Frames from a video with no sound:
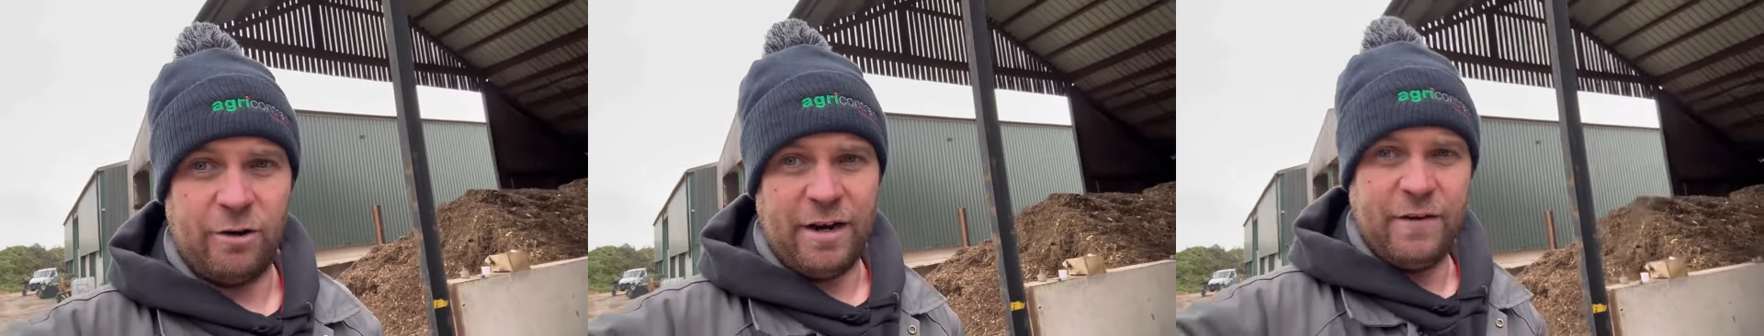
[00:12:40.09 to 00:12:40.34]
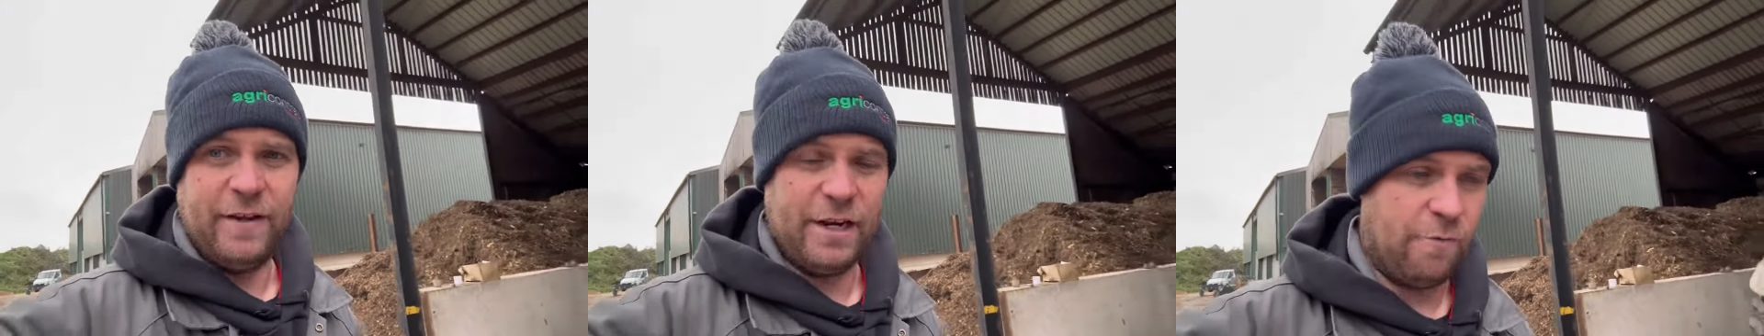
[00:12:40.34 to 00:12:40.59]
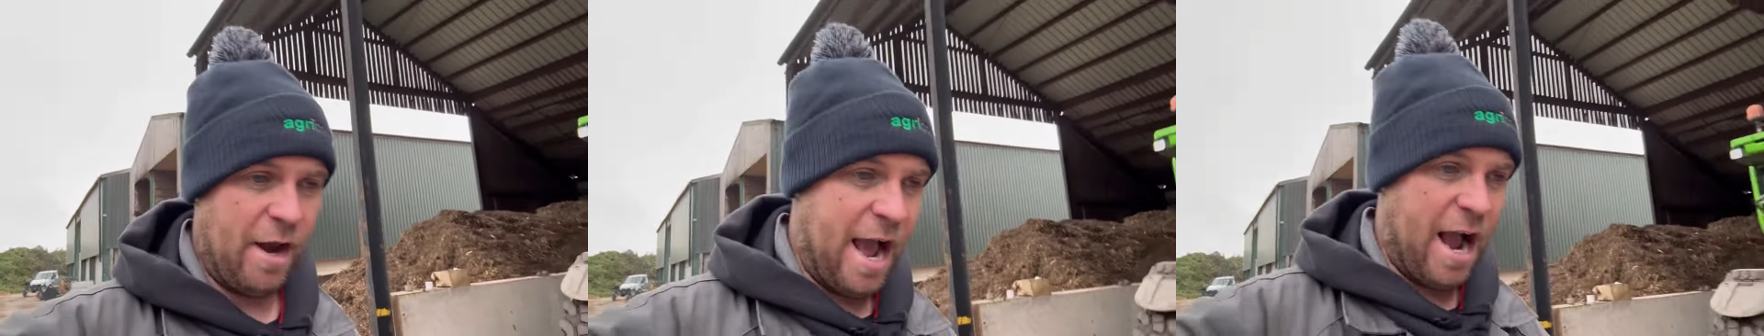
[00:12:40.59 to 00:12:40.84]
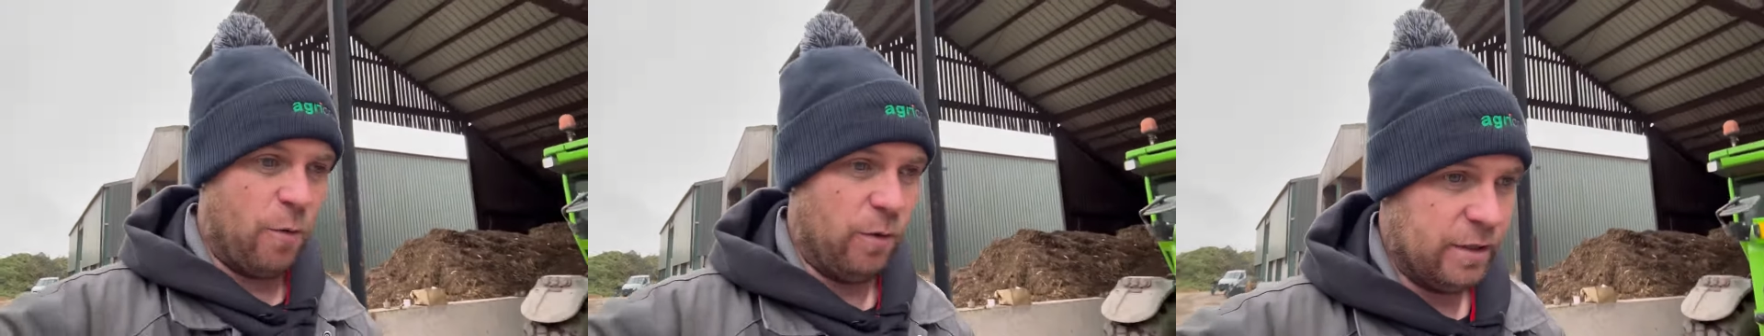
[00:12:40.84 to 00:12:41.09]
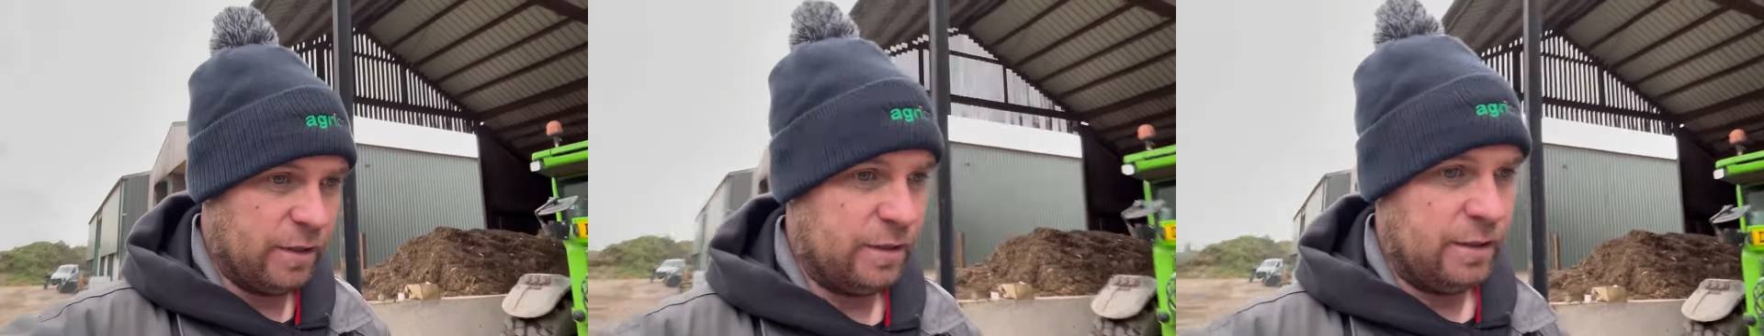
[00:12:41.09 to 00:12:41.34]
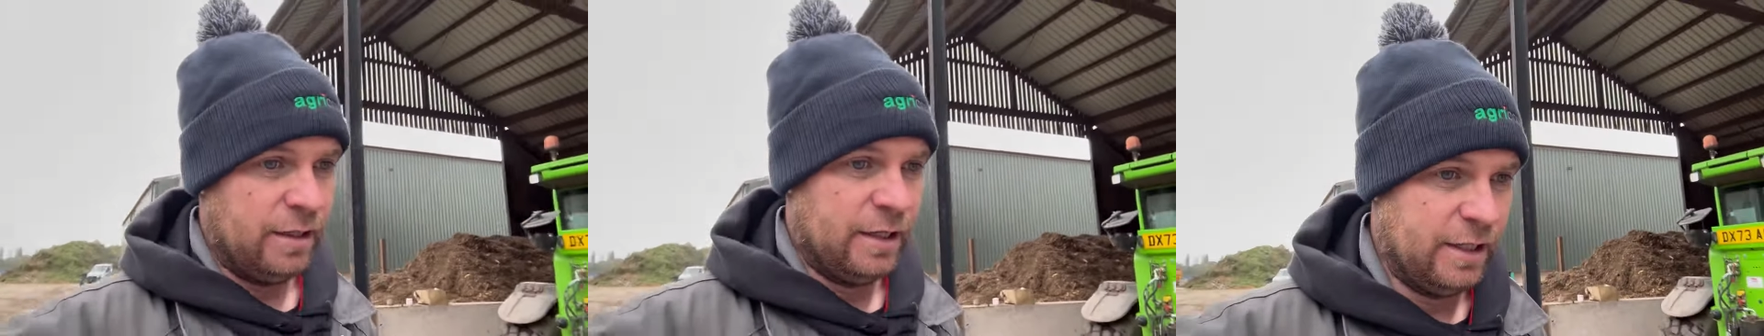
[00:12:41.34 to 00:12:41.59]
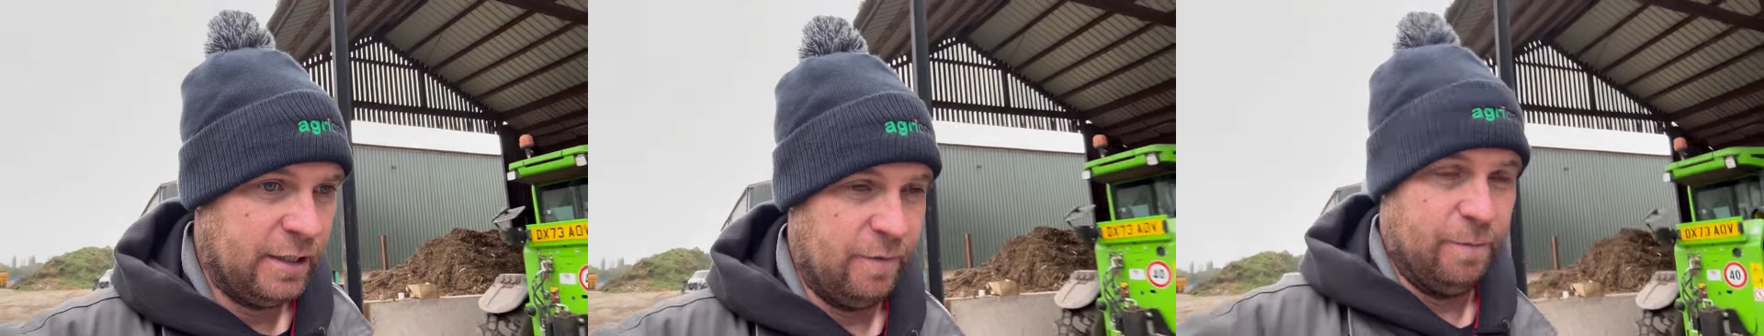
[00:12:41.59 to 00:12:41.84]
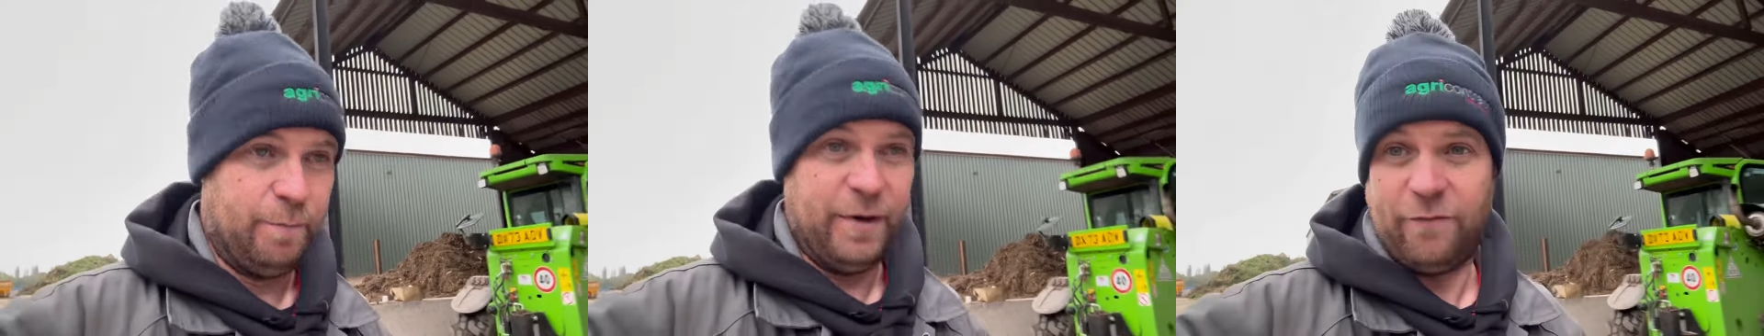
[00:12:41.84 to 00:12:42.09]
to end the video now.
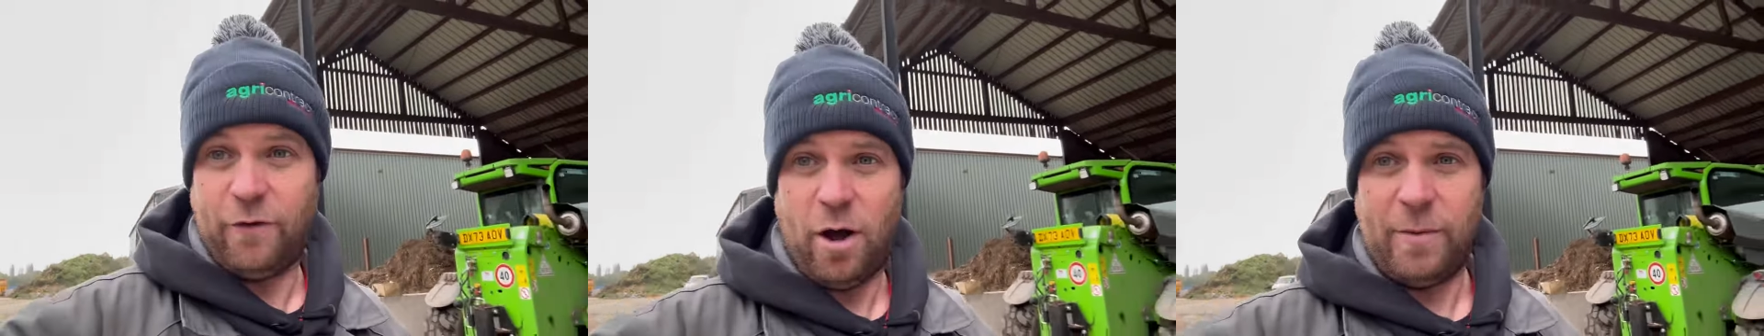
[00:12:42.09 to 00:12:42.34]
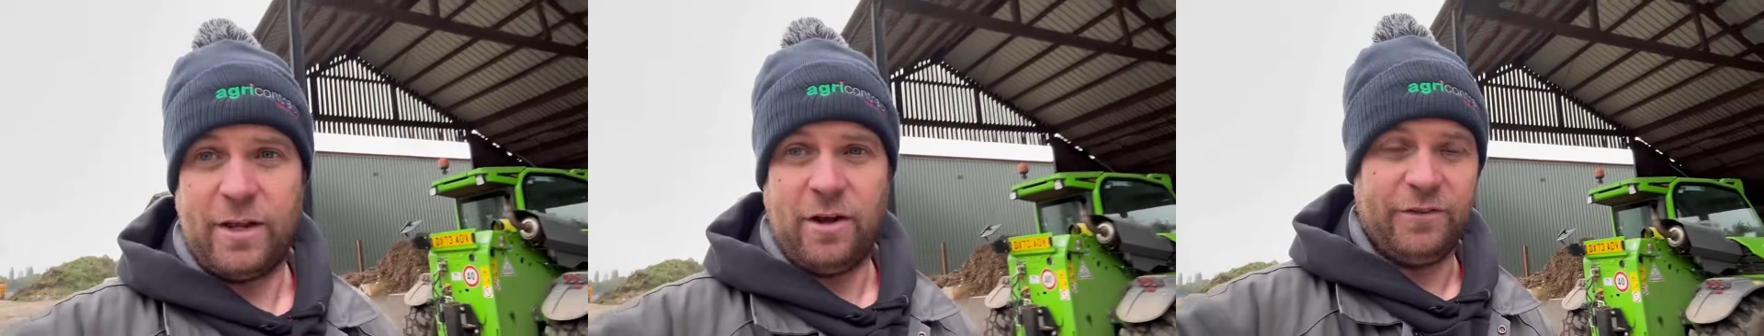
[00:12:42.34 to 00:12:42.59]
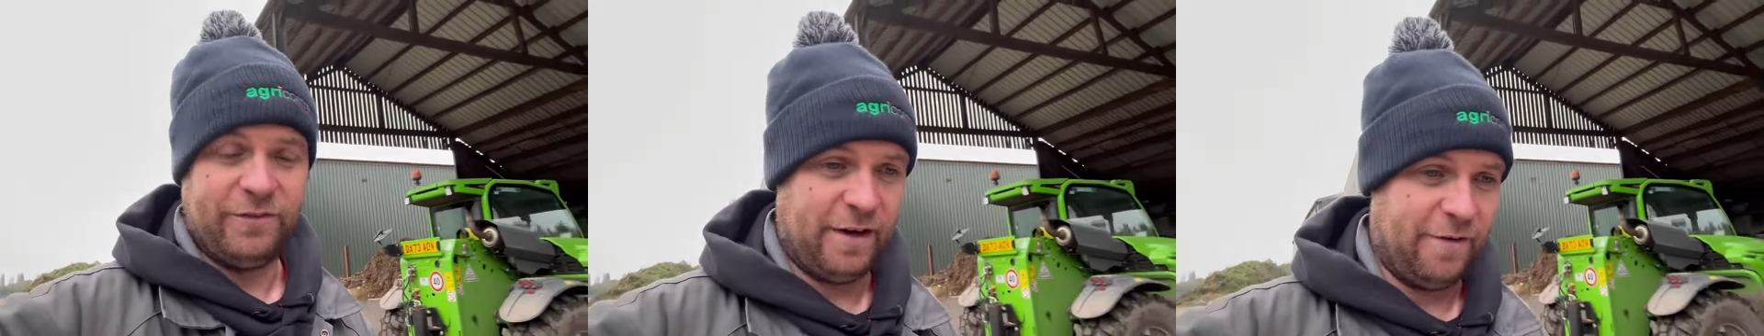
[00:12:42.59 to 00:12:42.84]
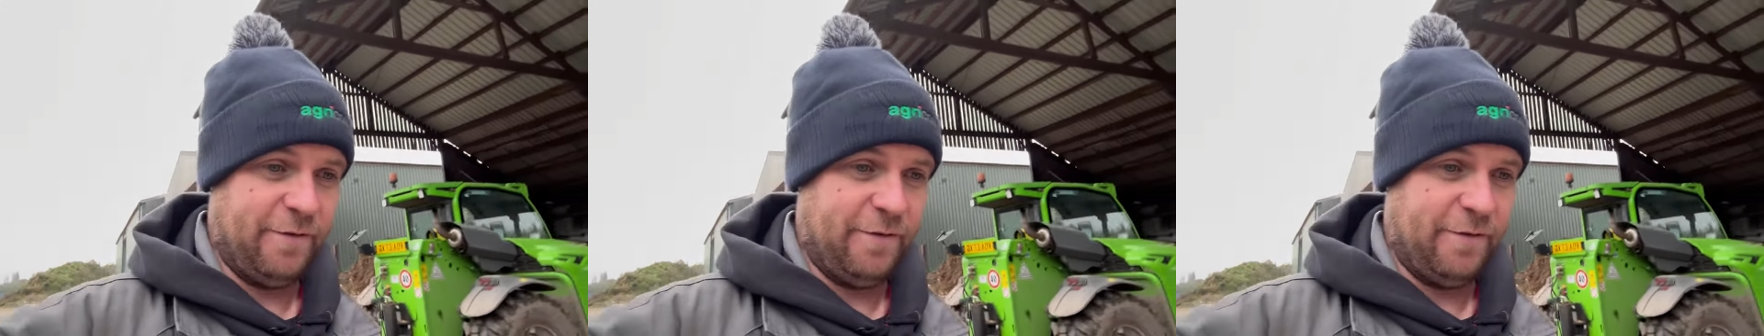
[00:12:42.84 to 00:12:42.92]
Bit of farming content